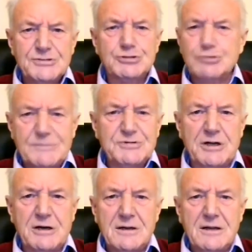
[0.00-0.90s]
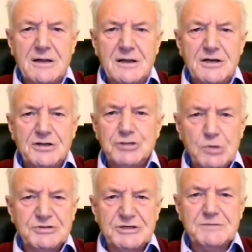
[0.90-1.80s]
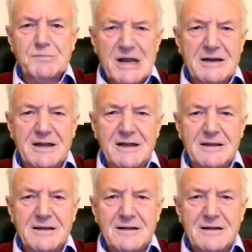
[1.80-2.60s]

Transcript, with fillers: Scripture shows us plainly